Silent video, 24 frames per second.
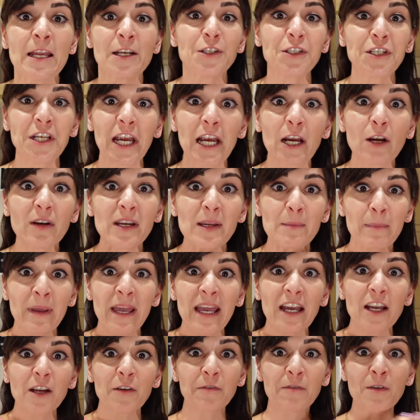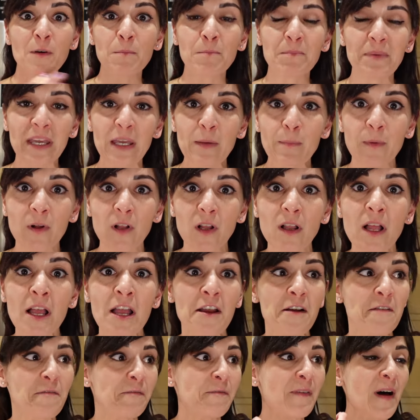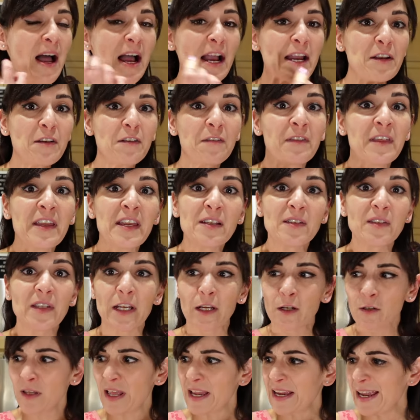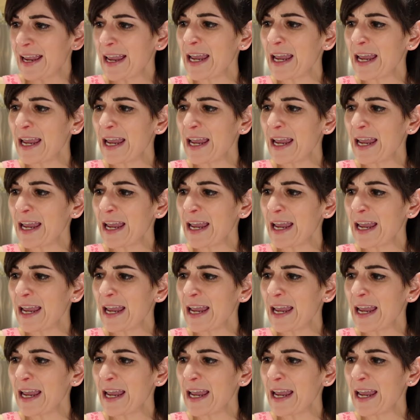Cherry pick from people, find things that you're like,